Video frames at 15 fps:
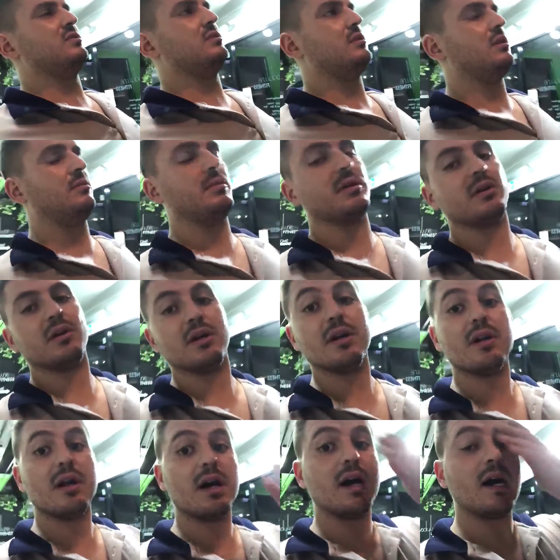Oh my
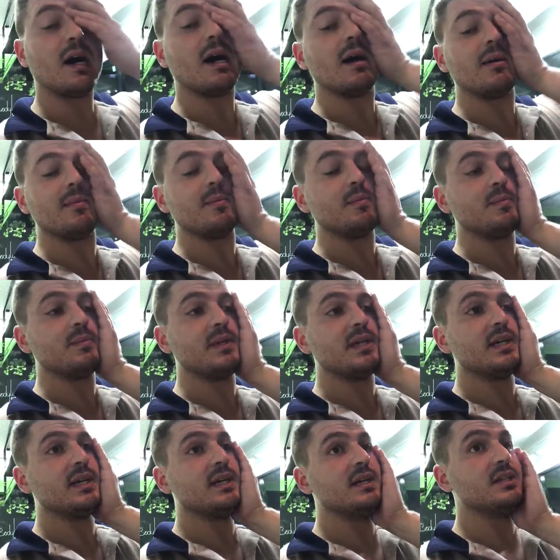god.
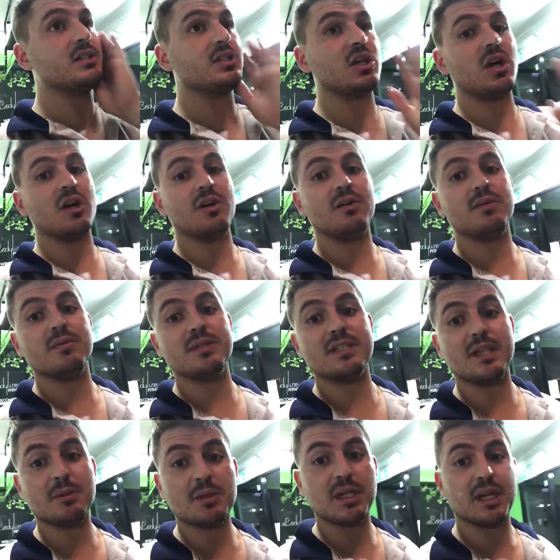So
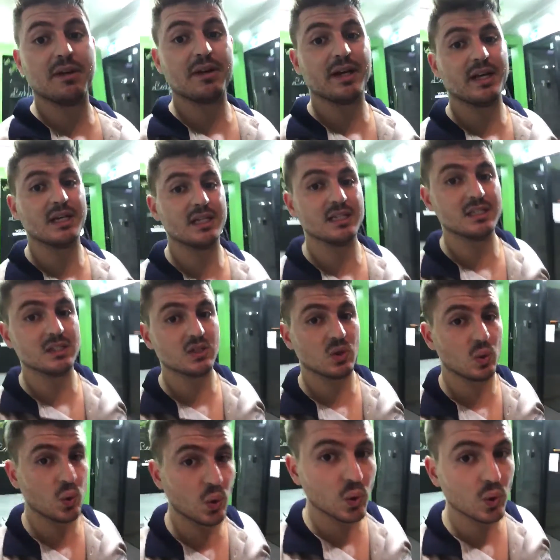reception area is
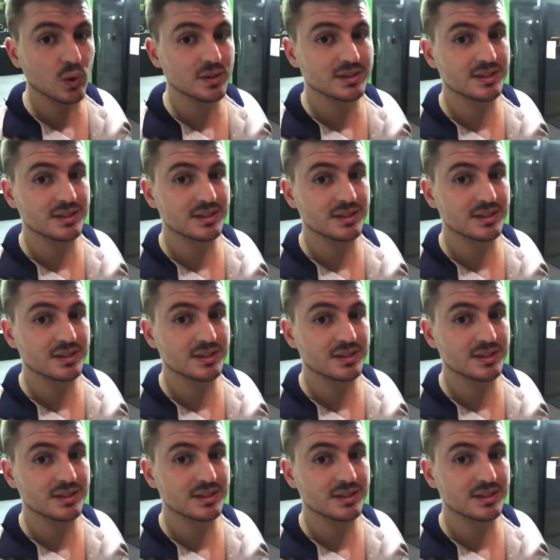all